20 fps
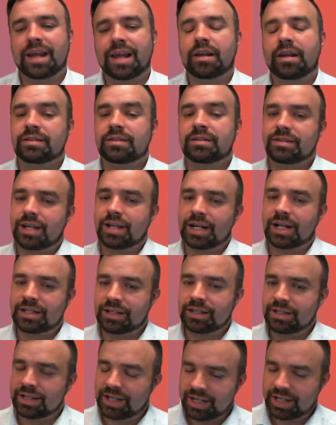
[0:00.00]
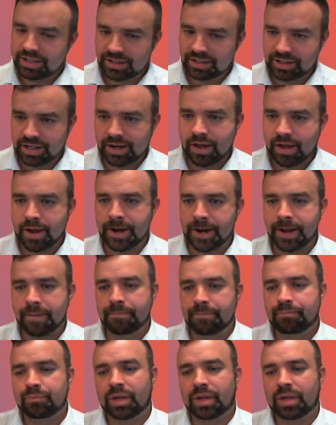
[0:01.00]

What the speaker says: and understanding the needs of the learner.